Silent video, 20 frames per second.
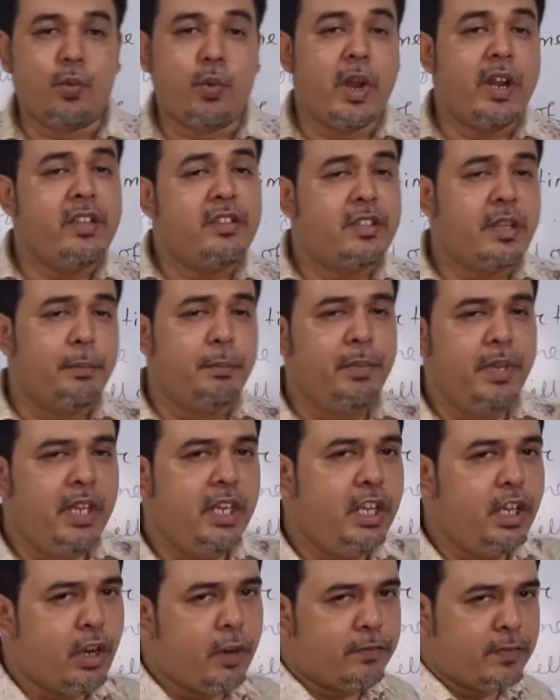what is the
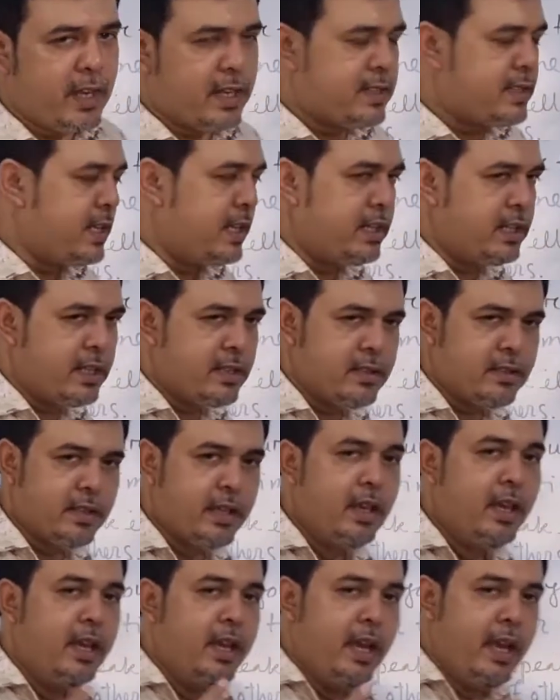meaning of that sentence,
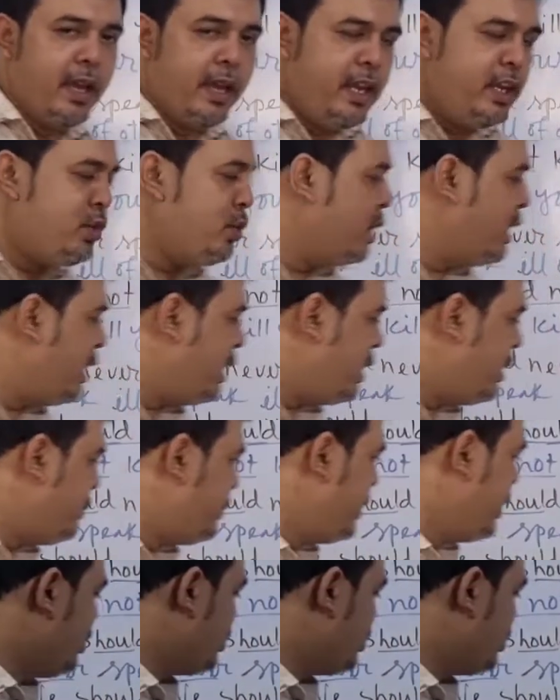it will help